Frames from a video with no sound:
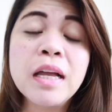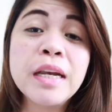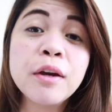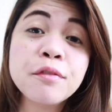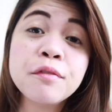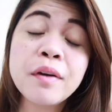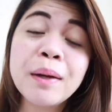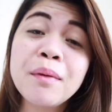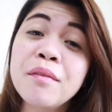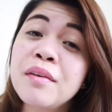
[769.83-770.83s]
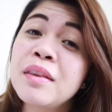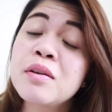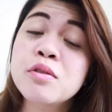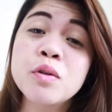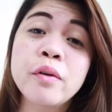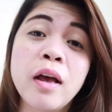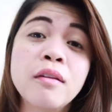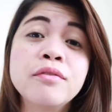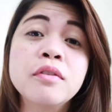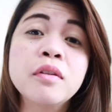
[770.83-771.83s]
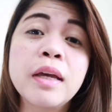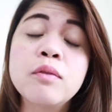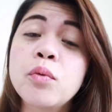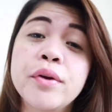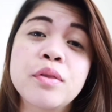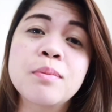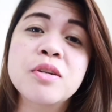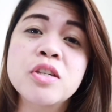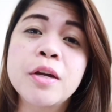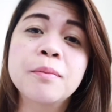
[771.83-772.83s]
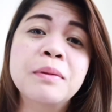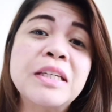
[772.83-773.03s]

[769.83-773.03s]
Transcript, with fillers: Now, if you find my video so helpful and worth to be shared,